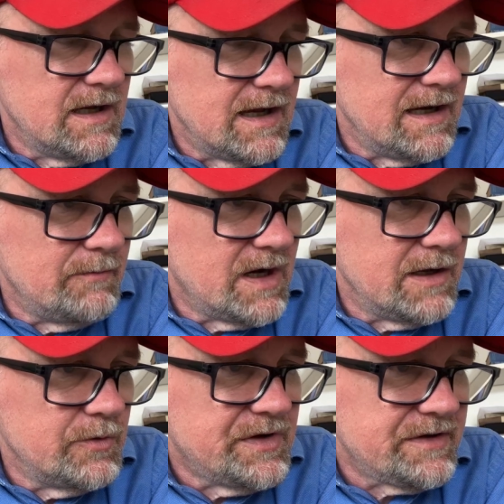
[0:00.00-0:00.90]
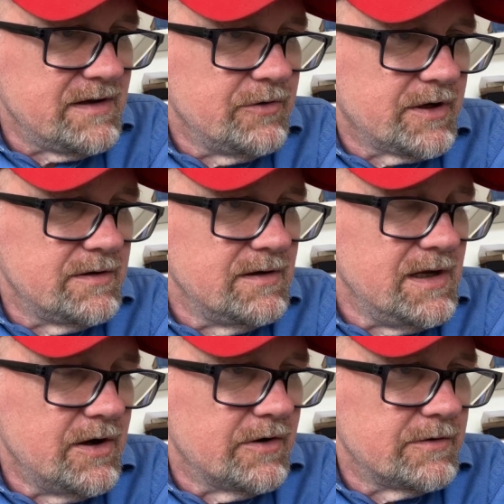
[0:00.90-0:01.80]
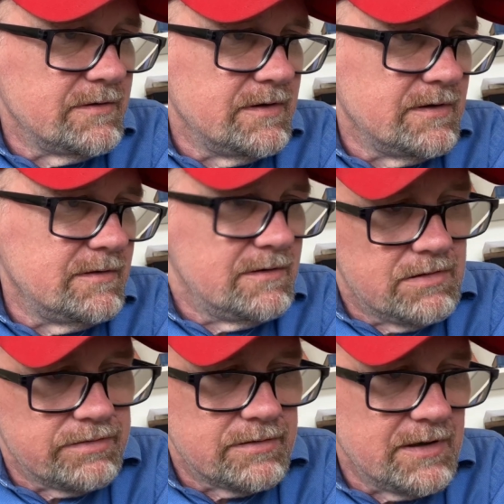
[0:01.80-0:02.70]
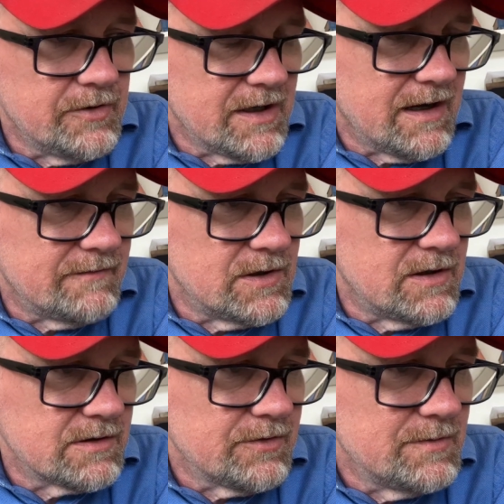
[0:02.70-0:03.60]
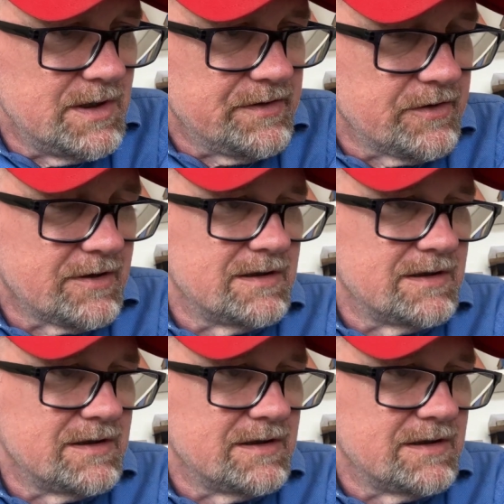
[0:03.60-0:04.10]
But it was, you could have a long-term lease. You